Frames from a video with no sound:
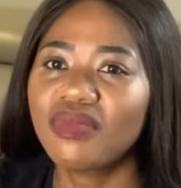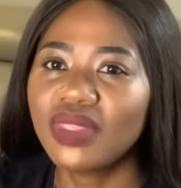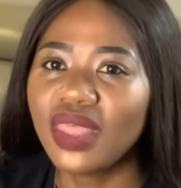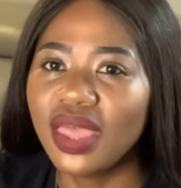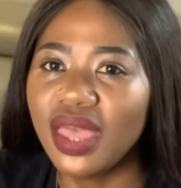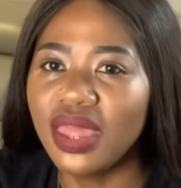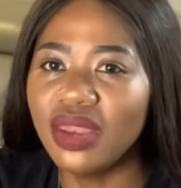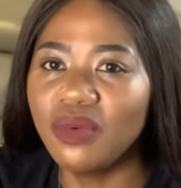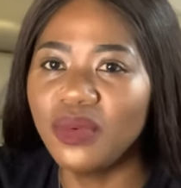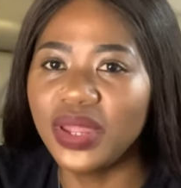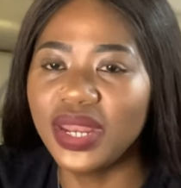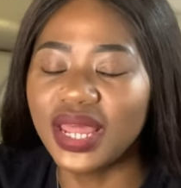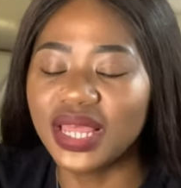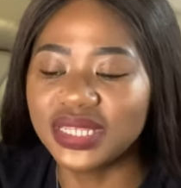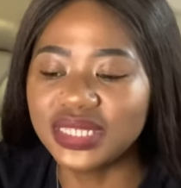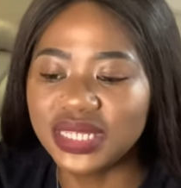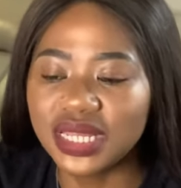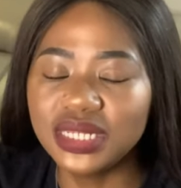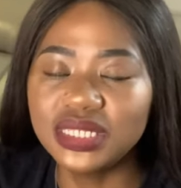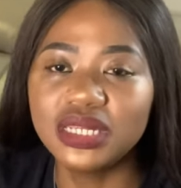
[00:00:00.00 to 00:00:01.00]
And when I
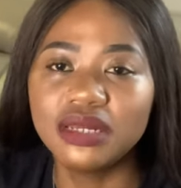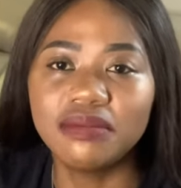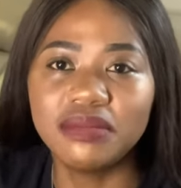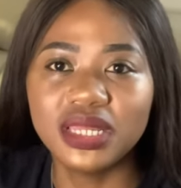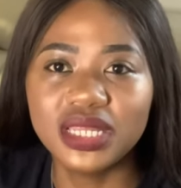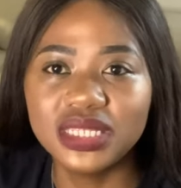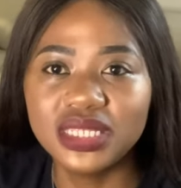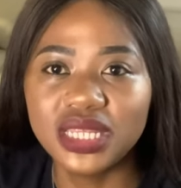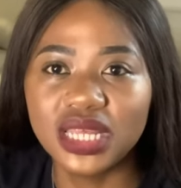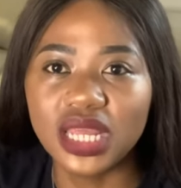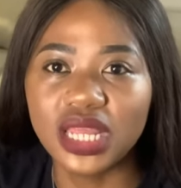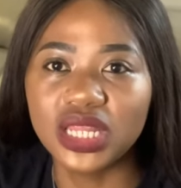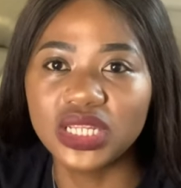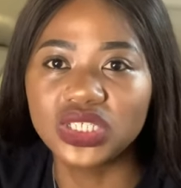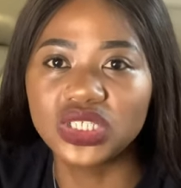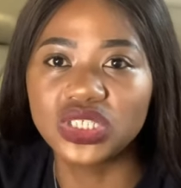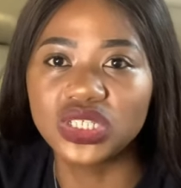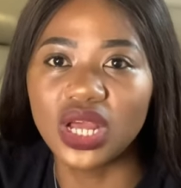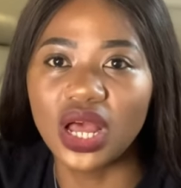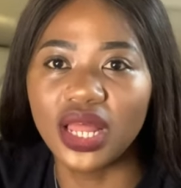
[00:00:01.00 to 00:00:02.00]
sent a
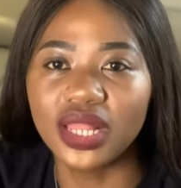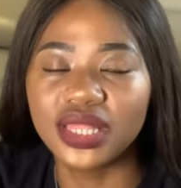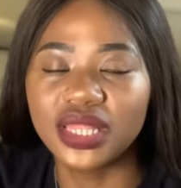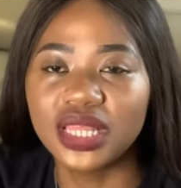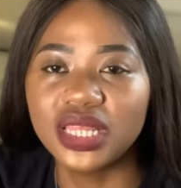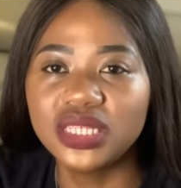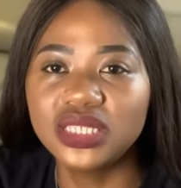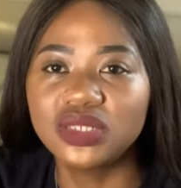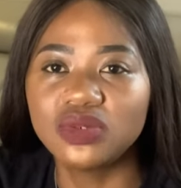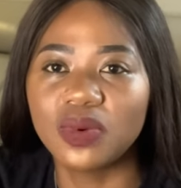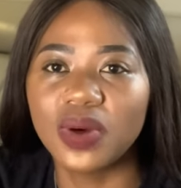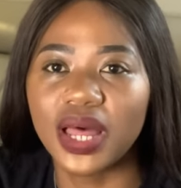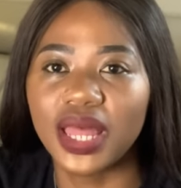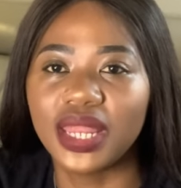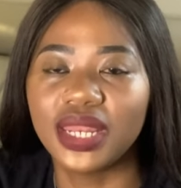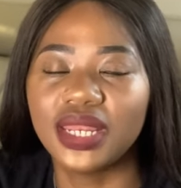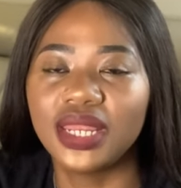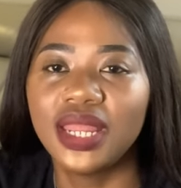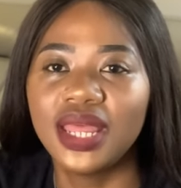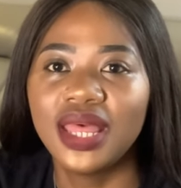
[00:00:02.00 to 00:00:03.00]
message on this
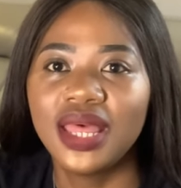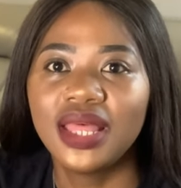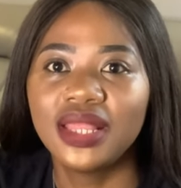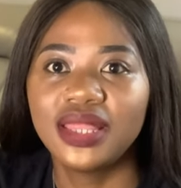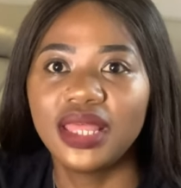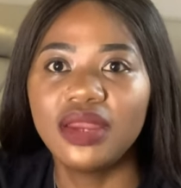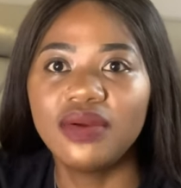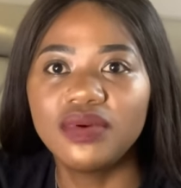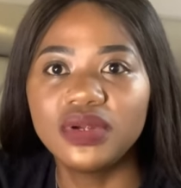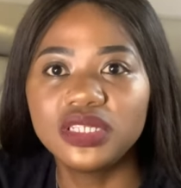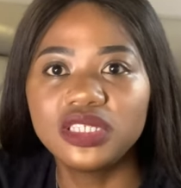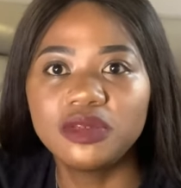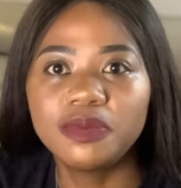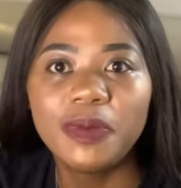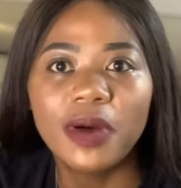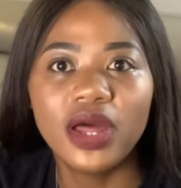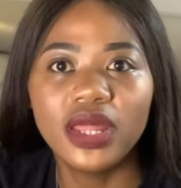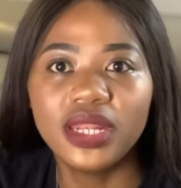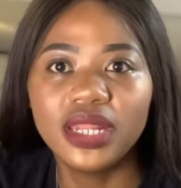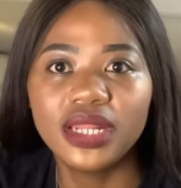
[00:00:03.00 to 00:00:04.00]
one, they
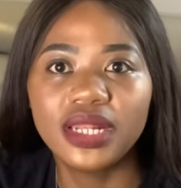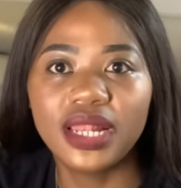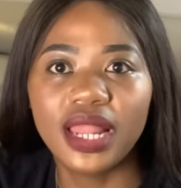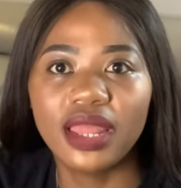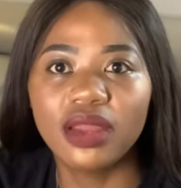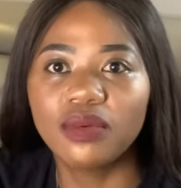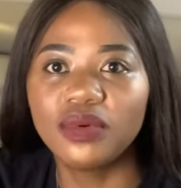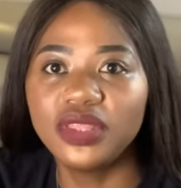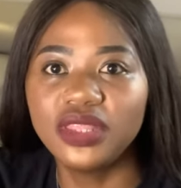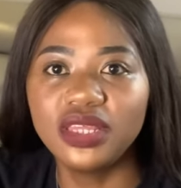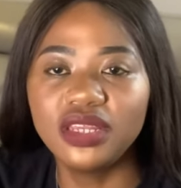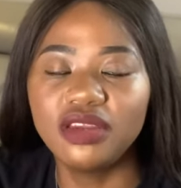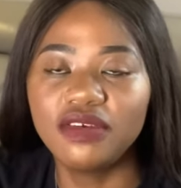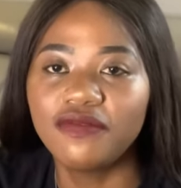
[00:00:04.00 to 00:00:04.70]
responded like within a